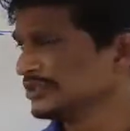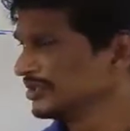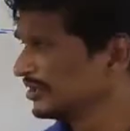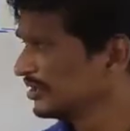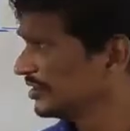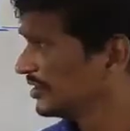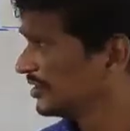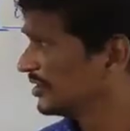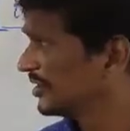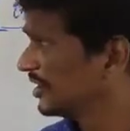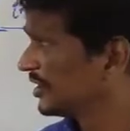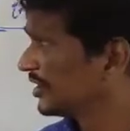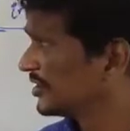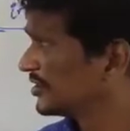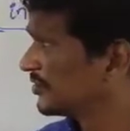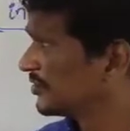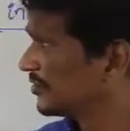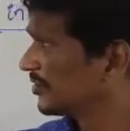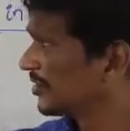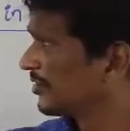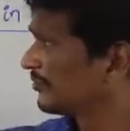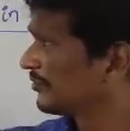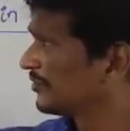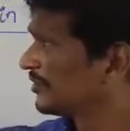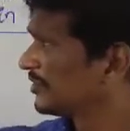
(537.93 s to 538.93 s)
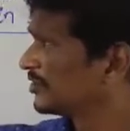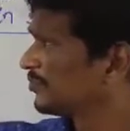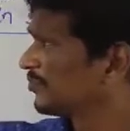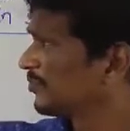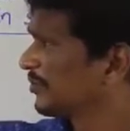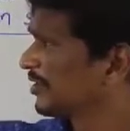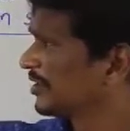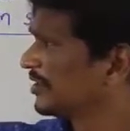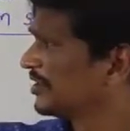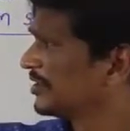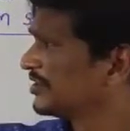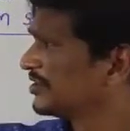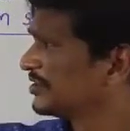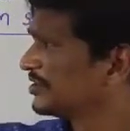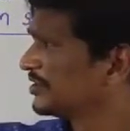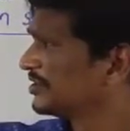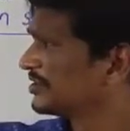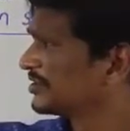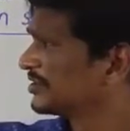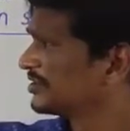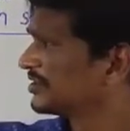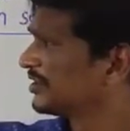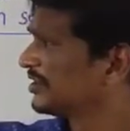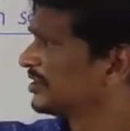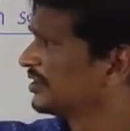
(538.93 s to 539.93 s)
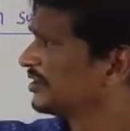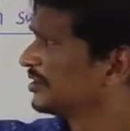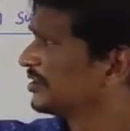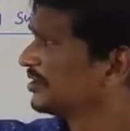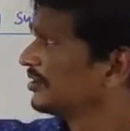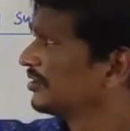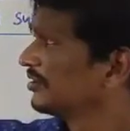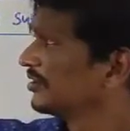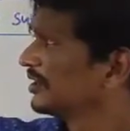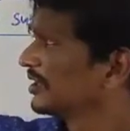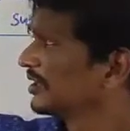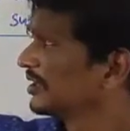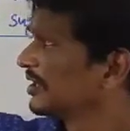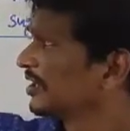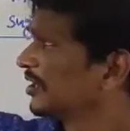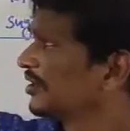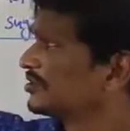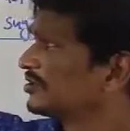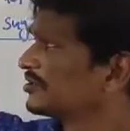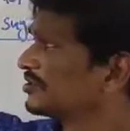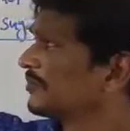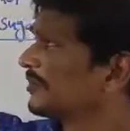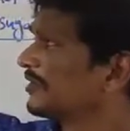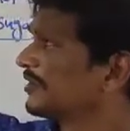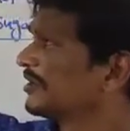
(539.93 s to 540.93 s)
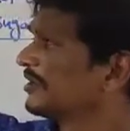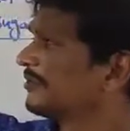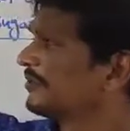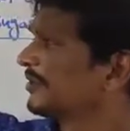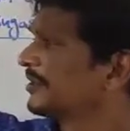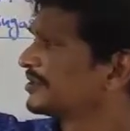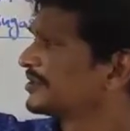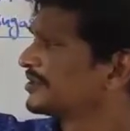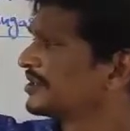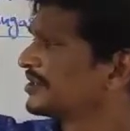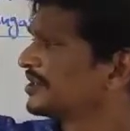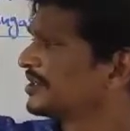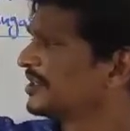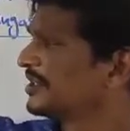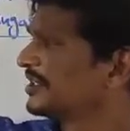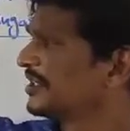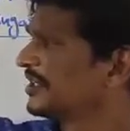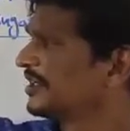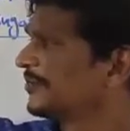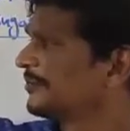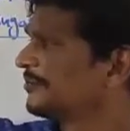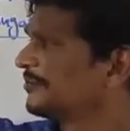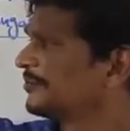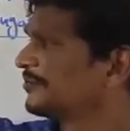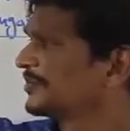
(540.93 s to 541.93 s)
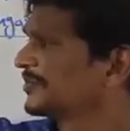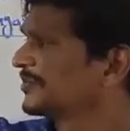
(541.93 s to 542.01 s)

See, that is one of the smut disease, caused by the Vaccinia,